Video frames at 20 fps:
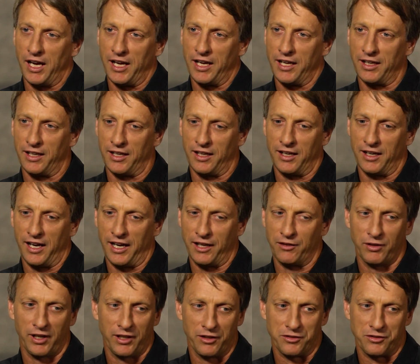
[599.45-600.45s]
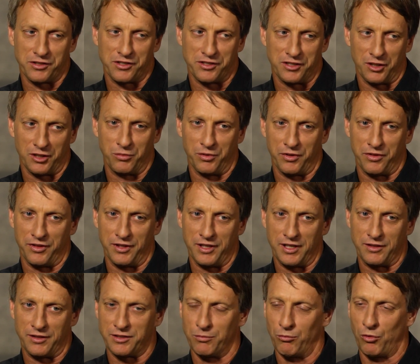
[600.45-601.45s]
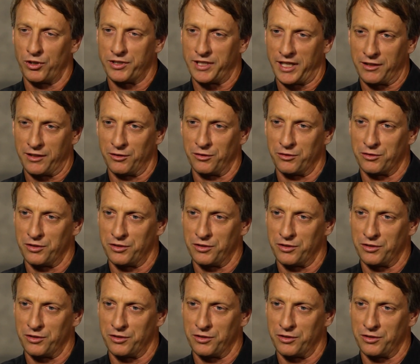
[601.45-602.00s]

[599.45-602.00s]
I, uh, I'd rather just stick with the t- more technical.